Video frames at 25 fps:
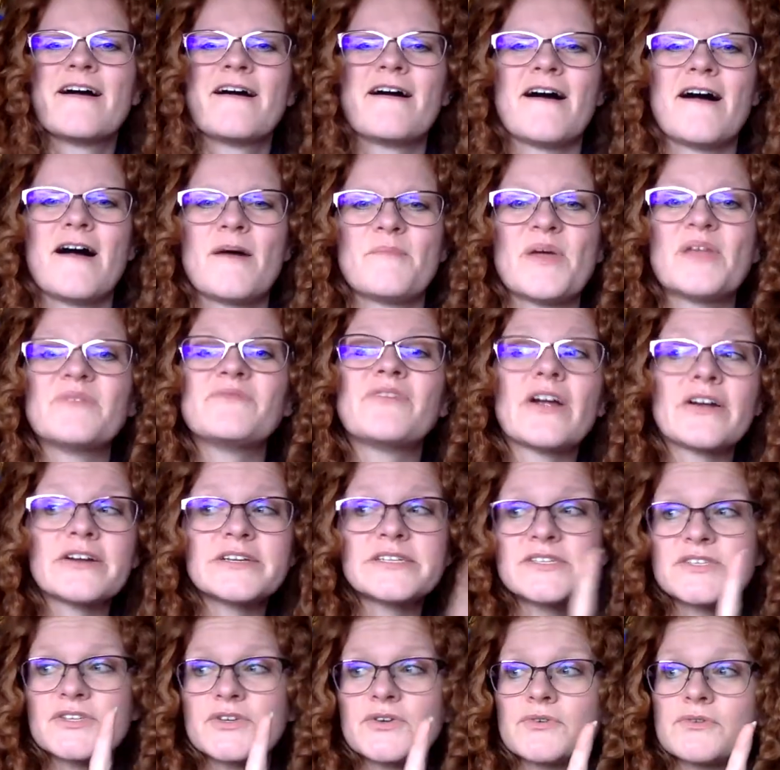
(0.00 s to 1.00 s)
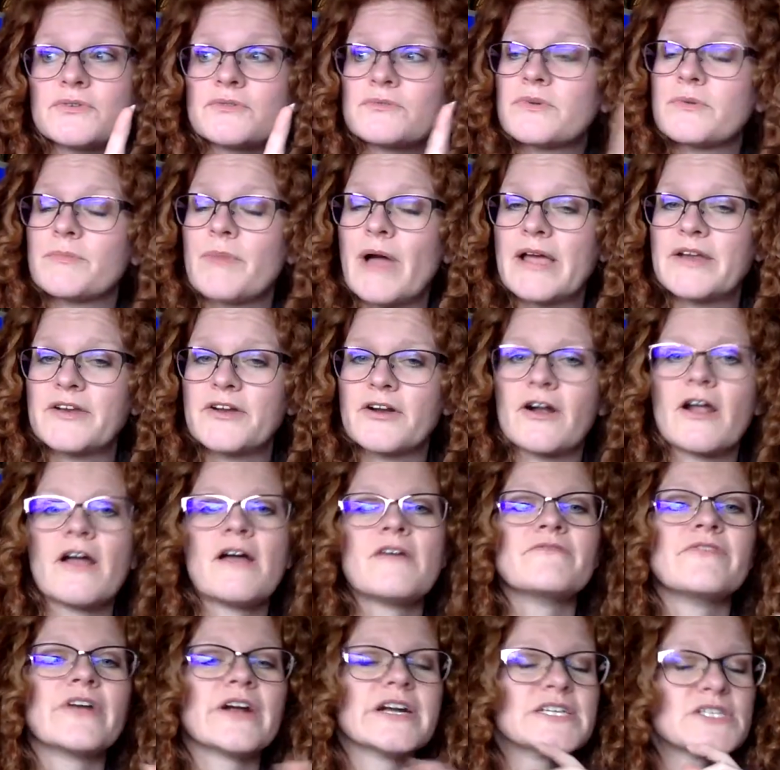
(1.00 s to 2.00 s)
Um, and very soon, reminder,
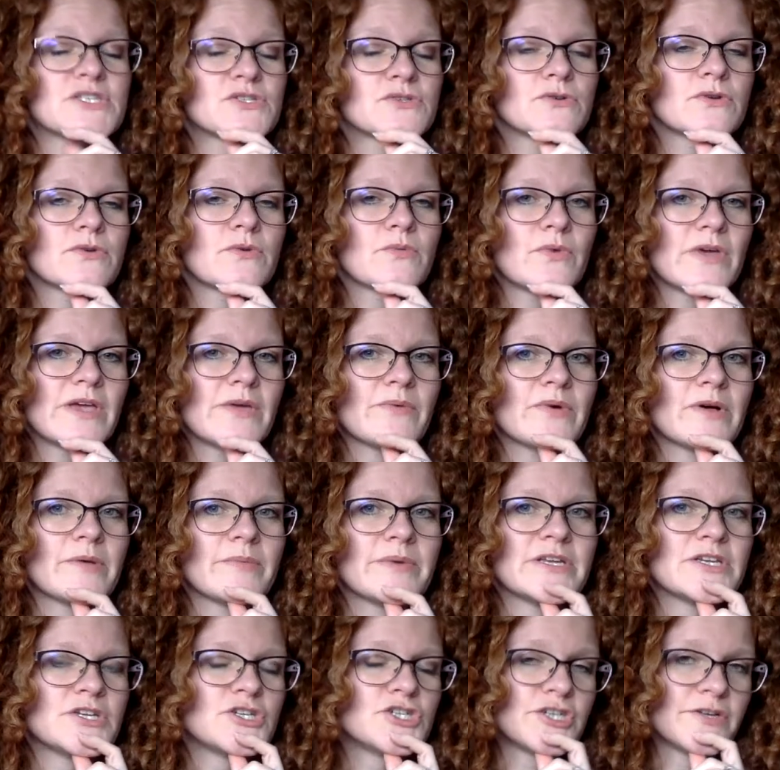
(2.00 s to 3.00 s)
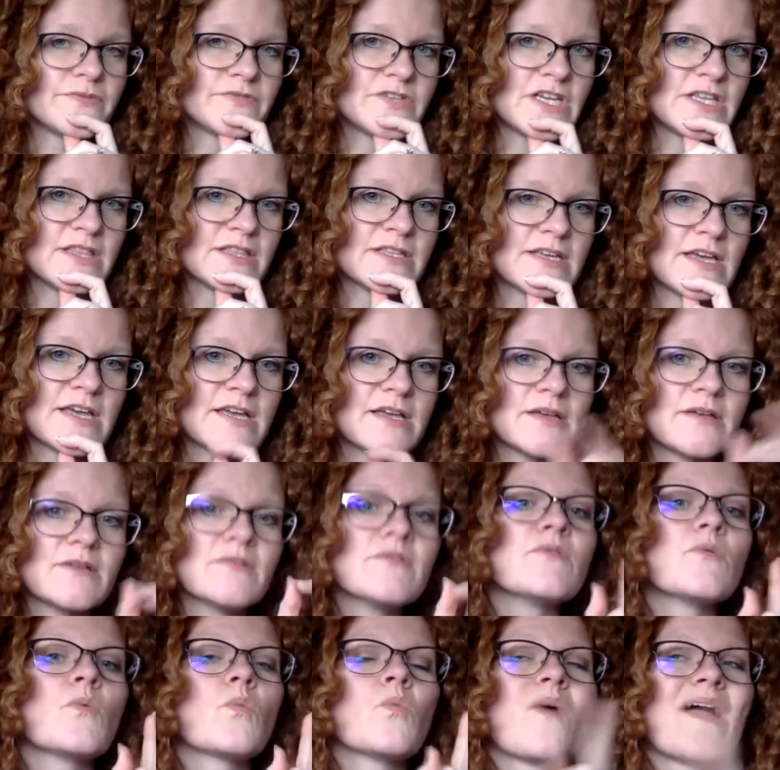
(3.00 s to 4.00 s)
very soon we will be shifting the
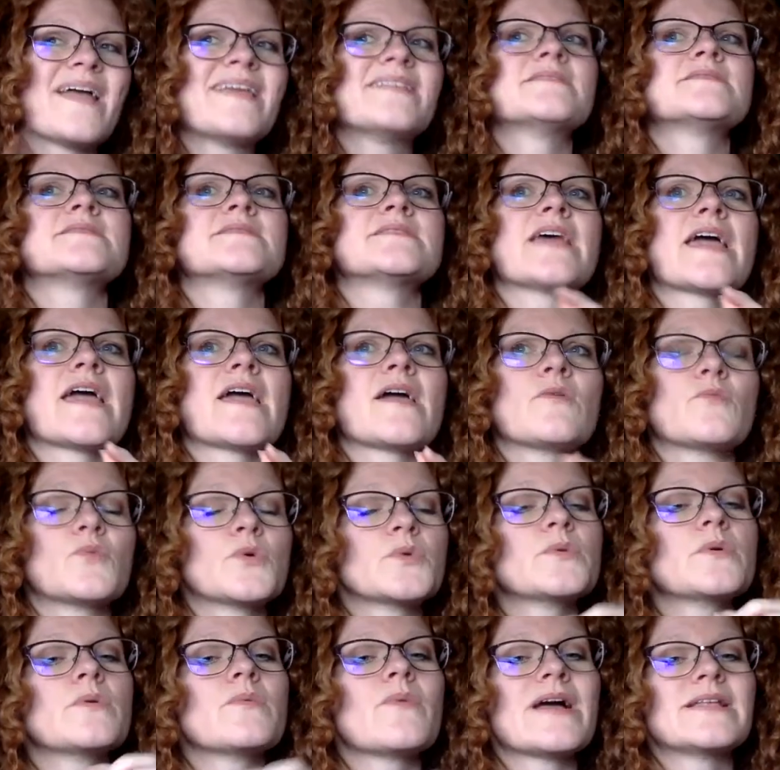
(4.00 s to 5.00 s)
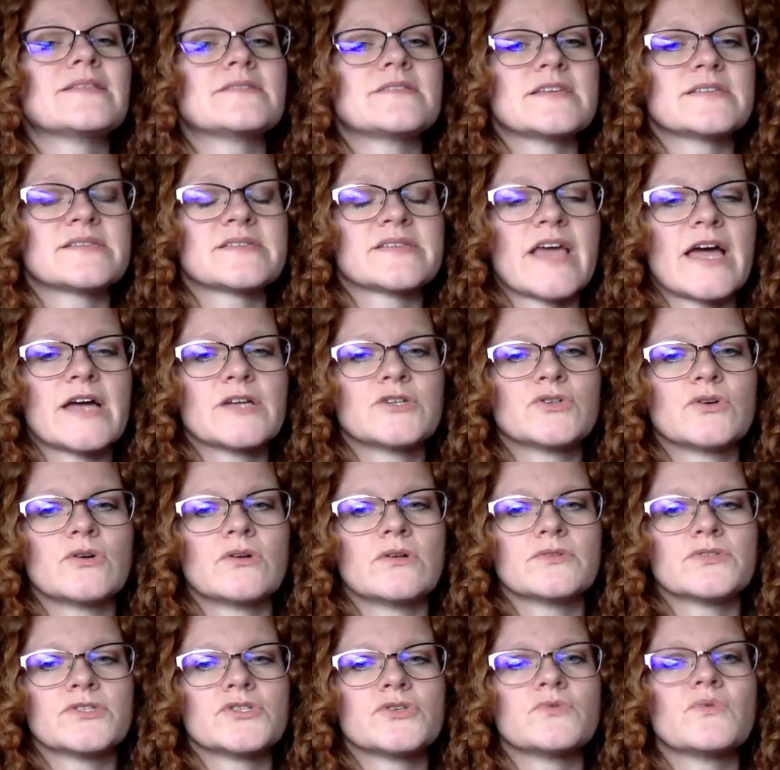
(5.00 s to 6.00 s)
Wednesday, Woo Woo Wednesday
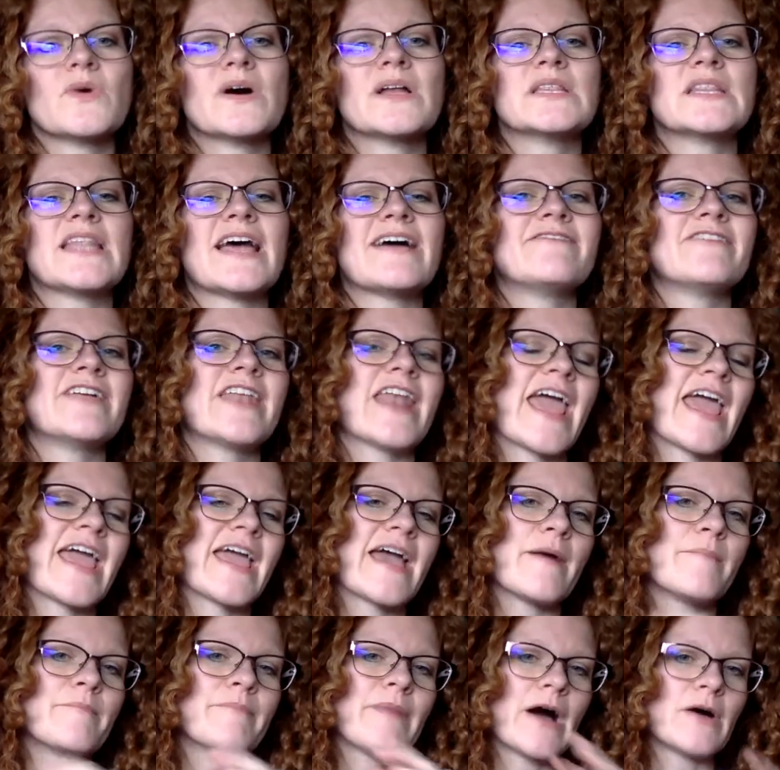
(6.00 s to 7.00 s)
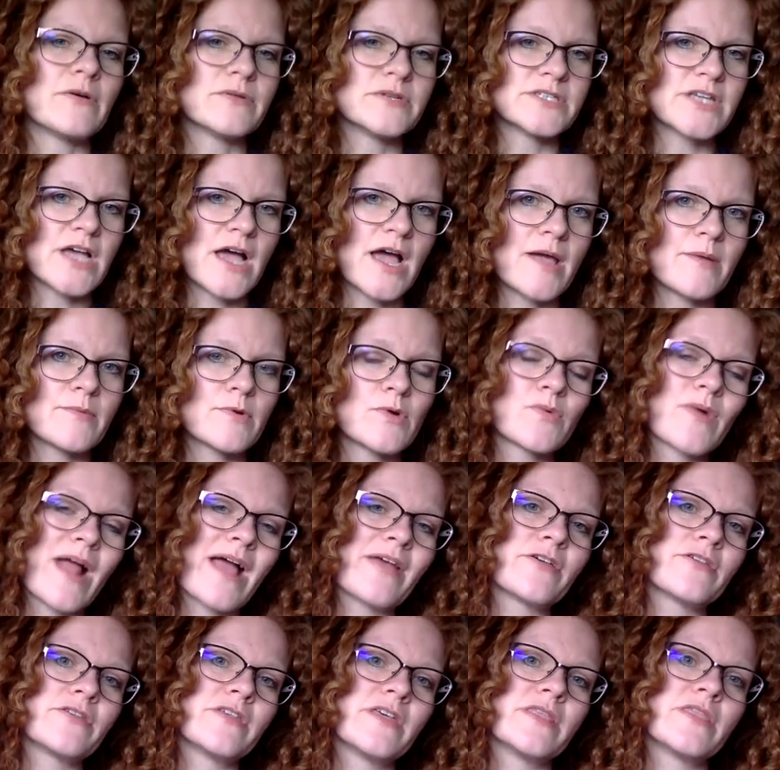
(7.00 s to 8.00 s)
schedule to eleven A M Mountain Time
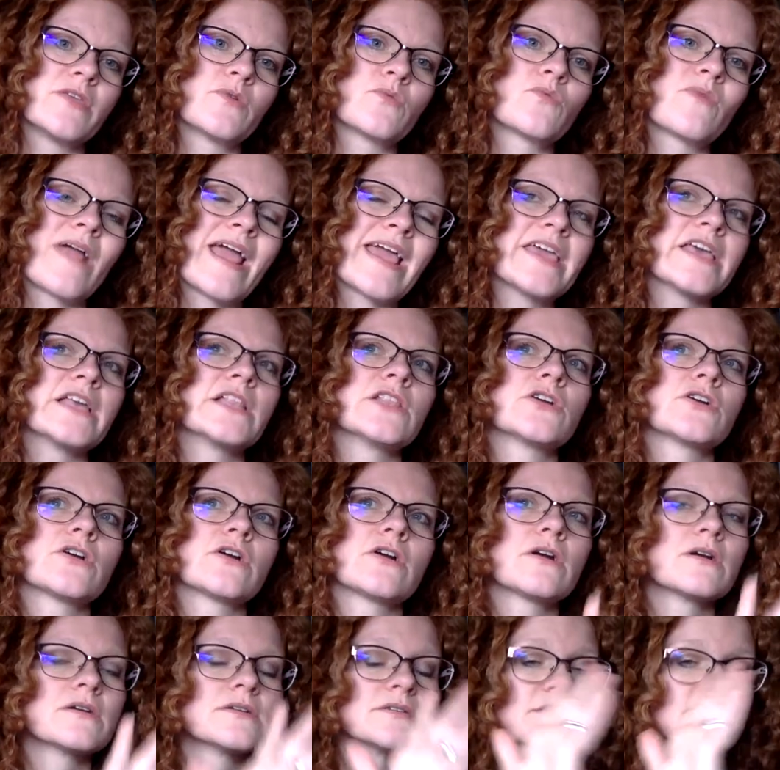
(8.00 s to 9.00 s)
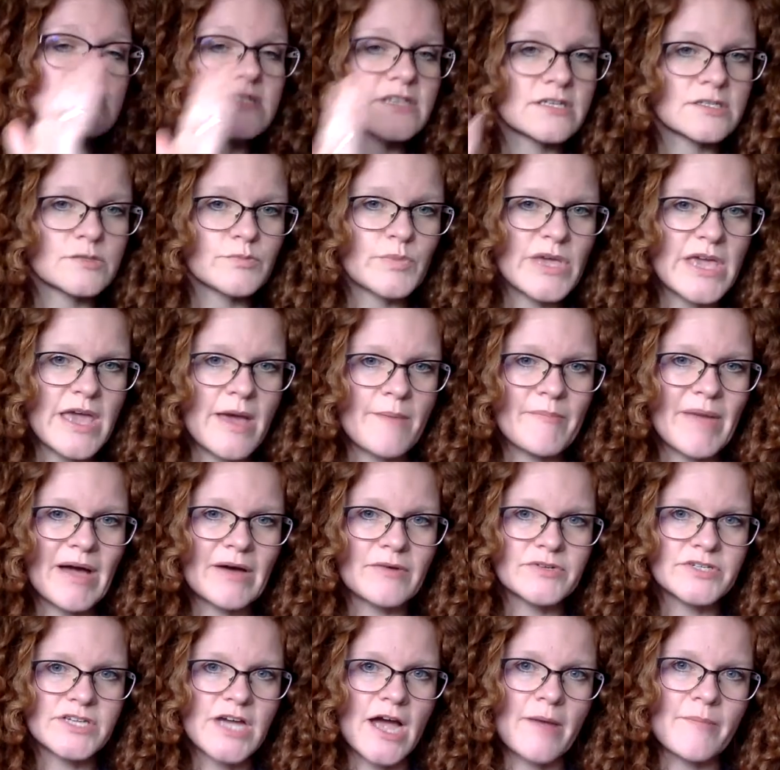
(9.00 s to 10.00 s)
rather than the regular six P M
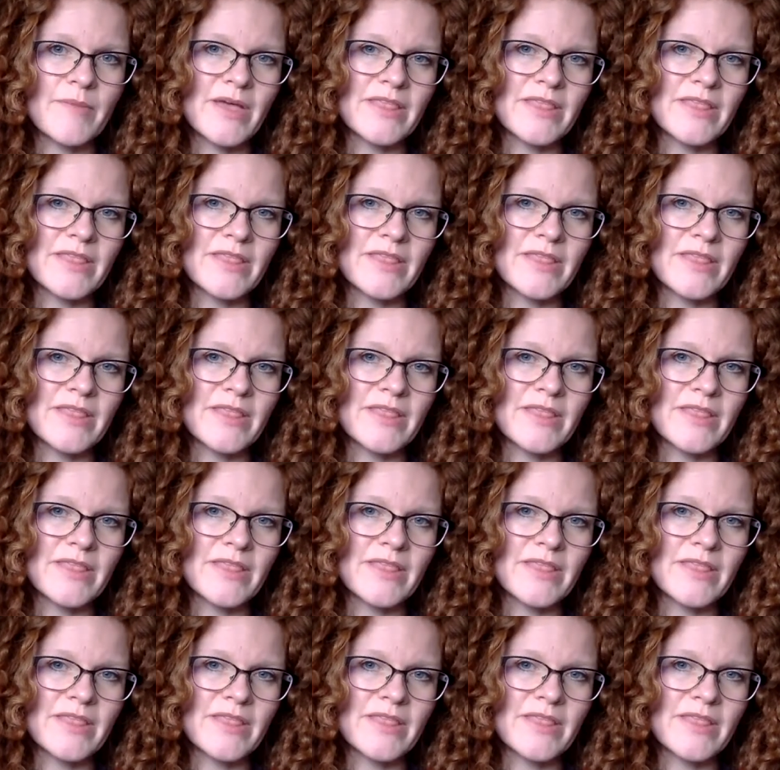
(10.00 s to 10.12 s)
Mountain Time.